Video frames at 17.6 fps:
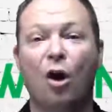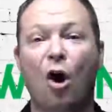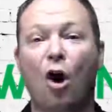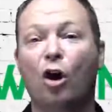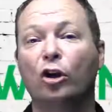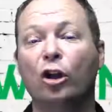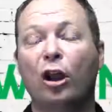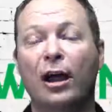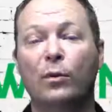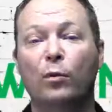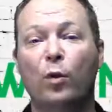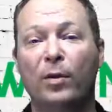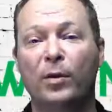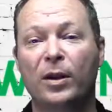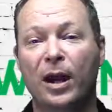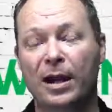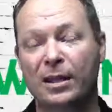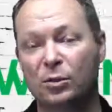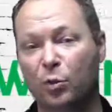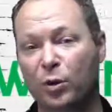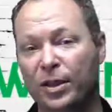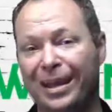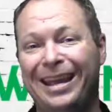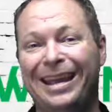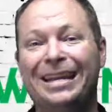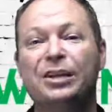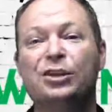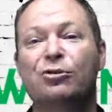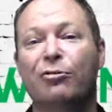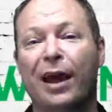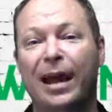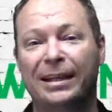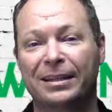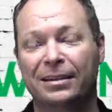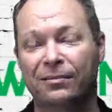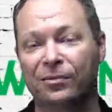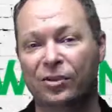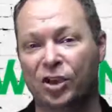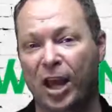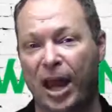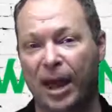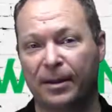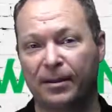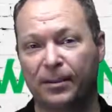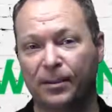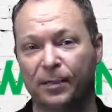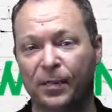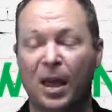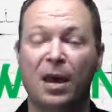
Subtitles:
Online webinars with interactive chat.